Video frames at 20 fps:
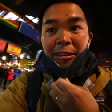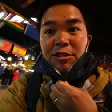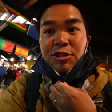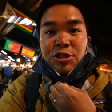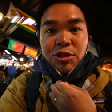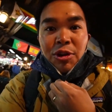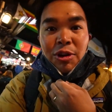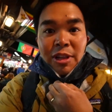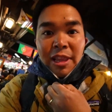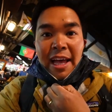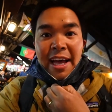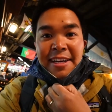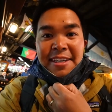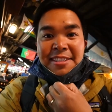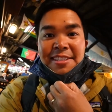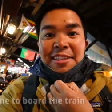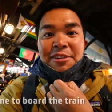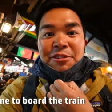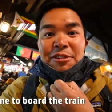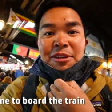So our line
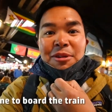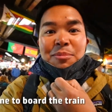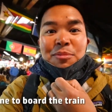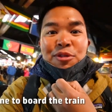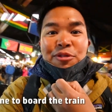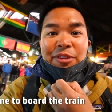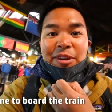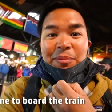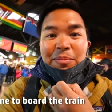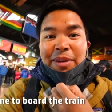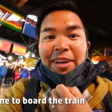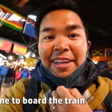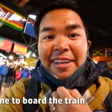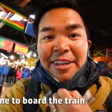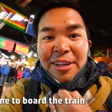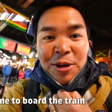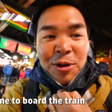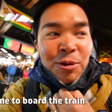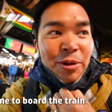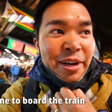is literally moving, but
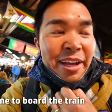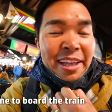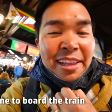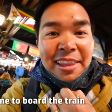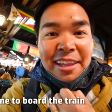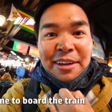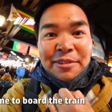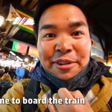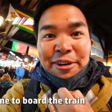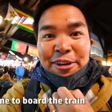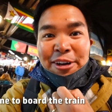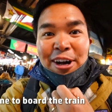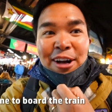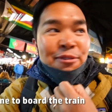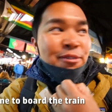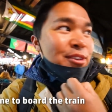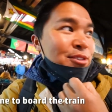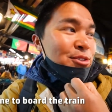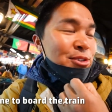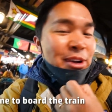Nicole and I love our
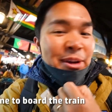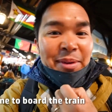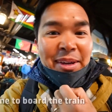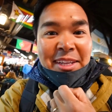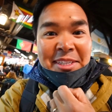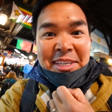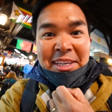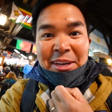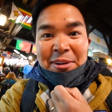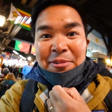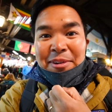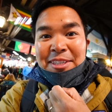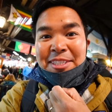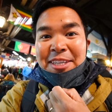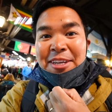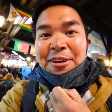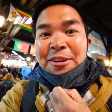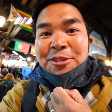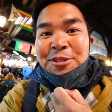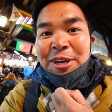coffee, so I'm gonna take a risk
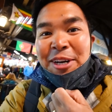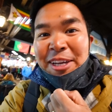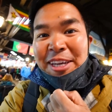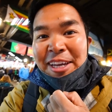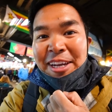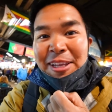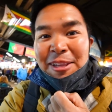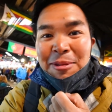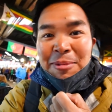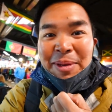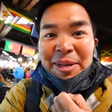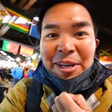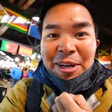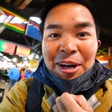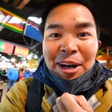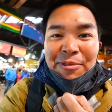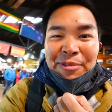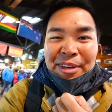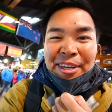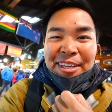here and try to get a little bit of
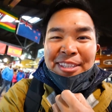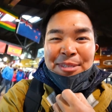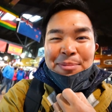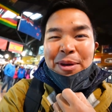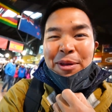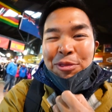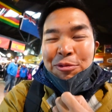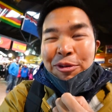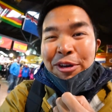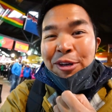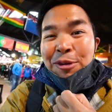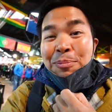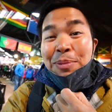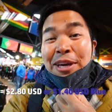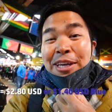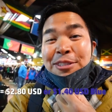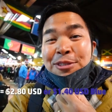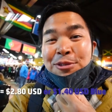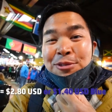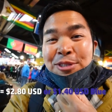coffee. It's about 300
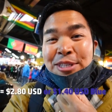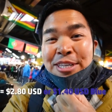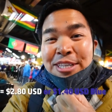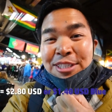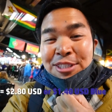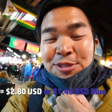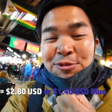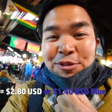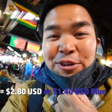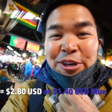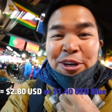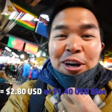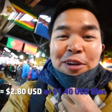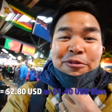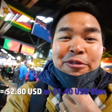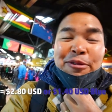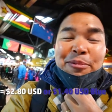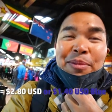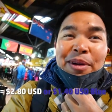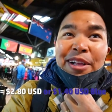pesos each for
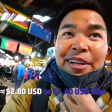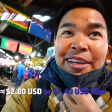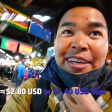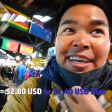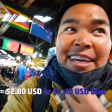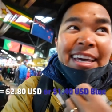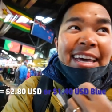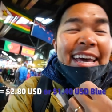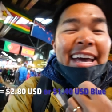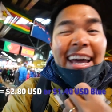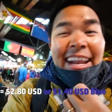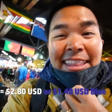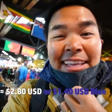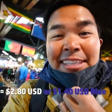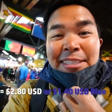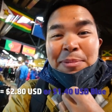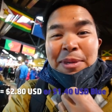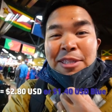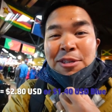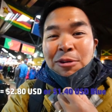coffee and milk, and I think
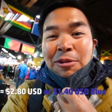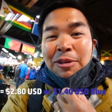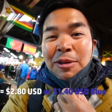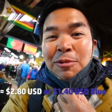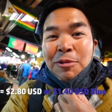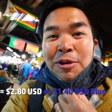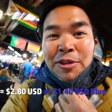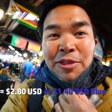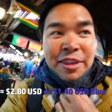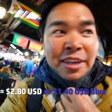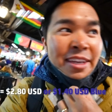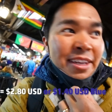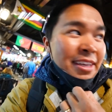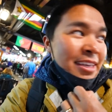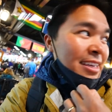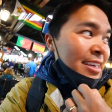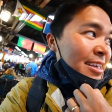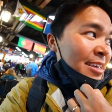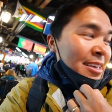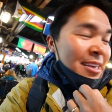it's gonna be totally worth it.
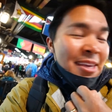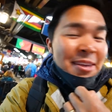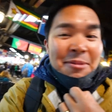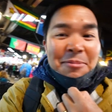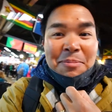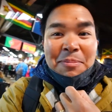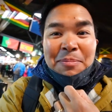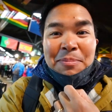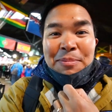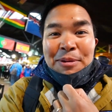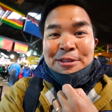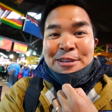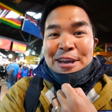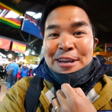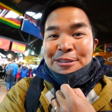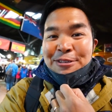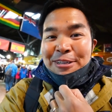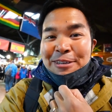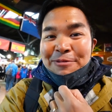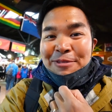
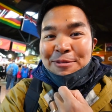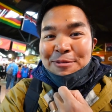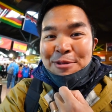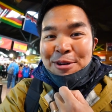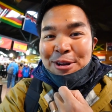Potentially even